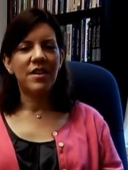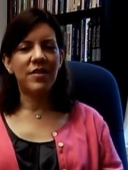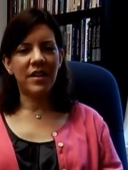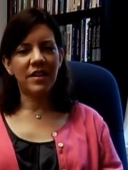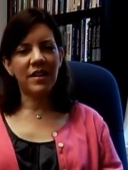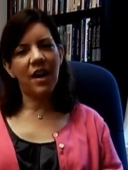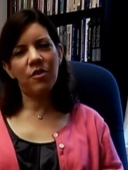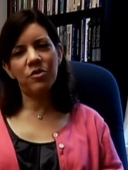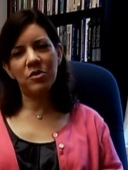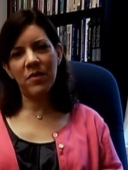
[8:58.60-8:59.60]
they
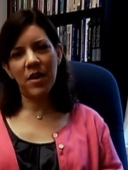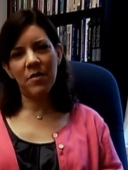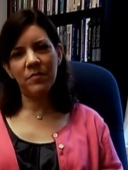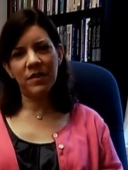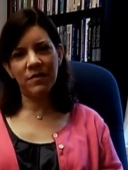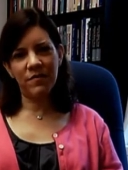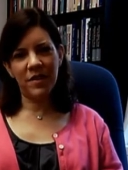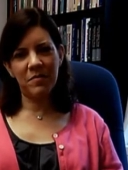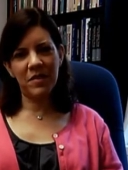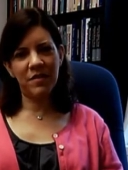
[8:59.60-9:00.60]
encounter problems of
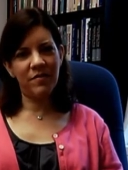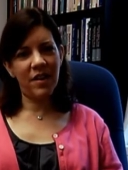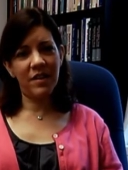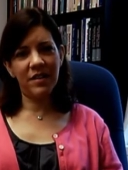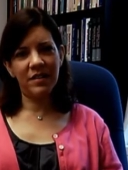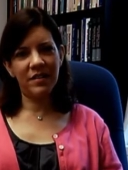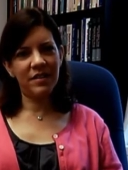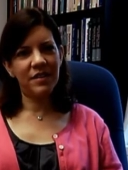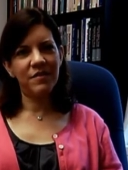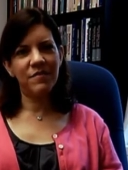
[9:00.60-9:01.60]
family
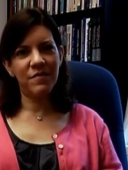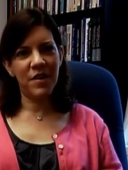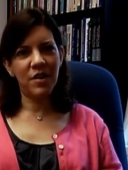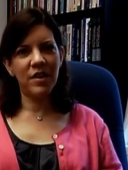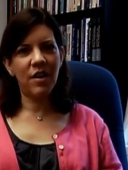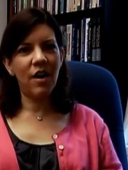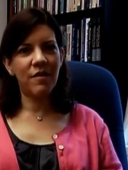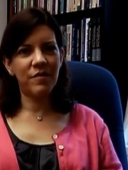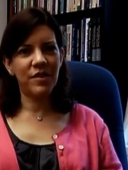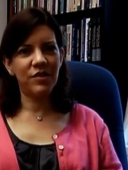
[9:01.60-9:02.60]
violence very
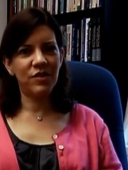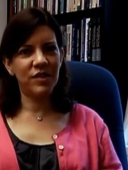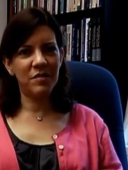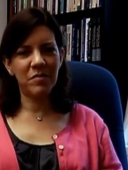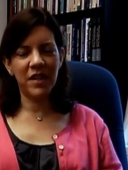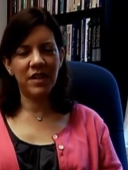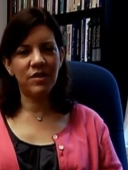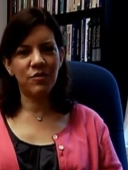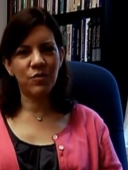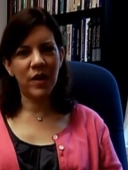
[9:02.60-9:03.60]
often, simply in
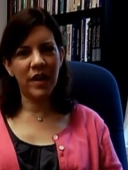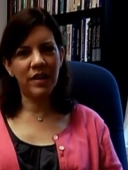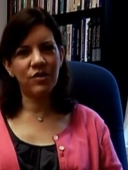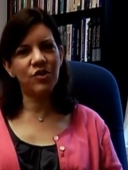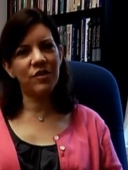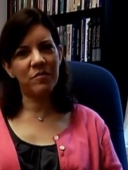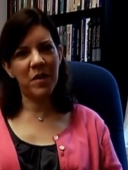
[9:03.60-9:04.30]
the range of